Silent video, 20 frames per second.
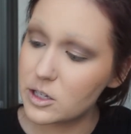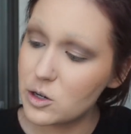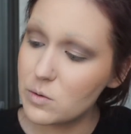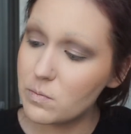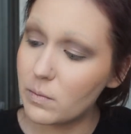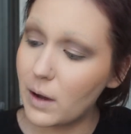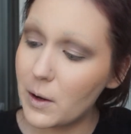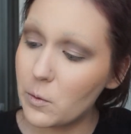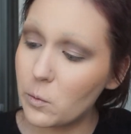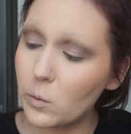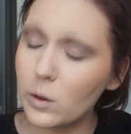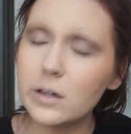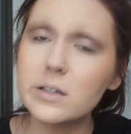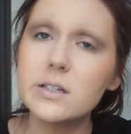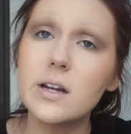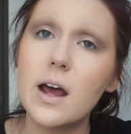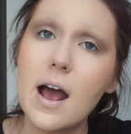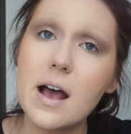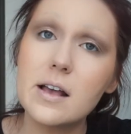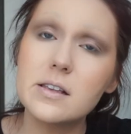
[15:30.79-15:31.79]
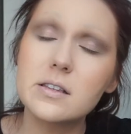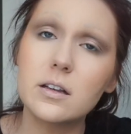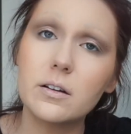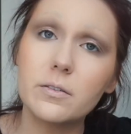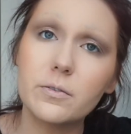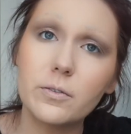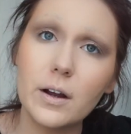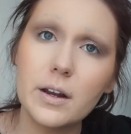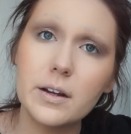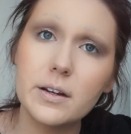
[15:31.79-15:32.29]
You might want to ask a
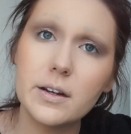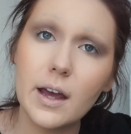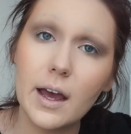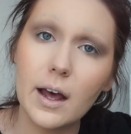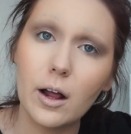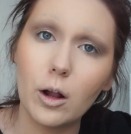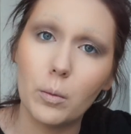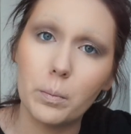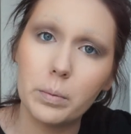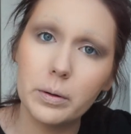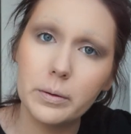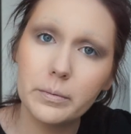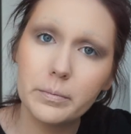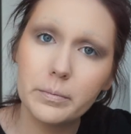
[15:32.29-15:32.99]
friend to help